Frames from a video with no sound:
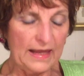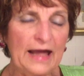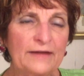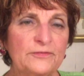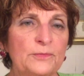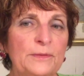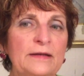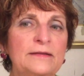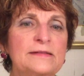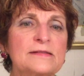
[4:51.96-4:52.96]
After
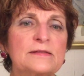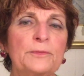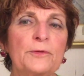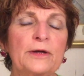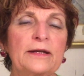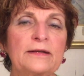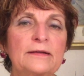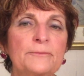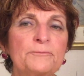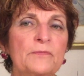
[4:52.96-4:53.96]
being disappointed
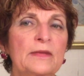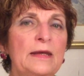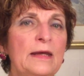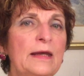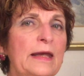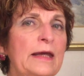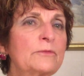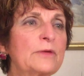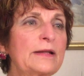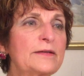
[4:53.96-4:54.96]

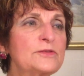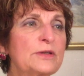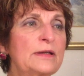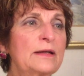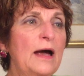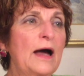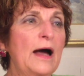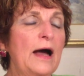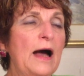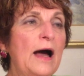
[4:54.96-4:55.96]
in religion,
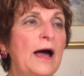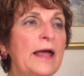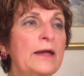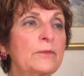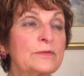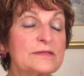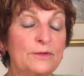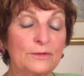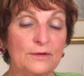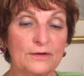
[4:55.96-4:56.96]
I was
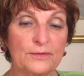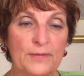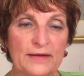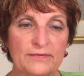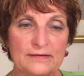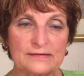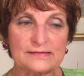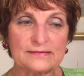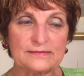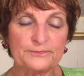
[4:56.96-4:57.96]
no longer Methodist.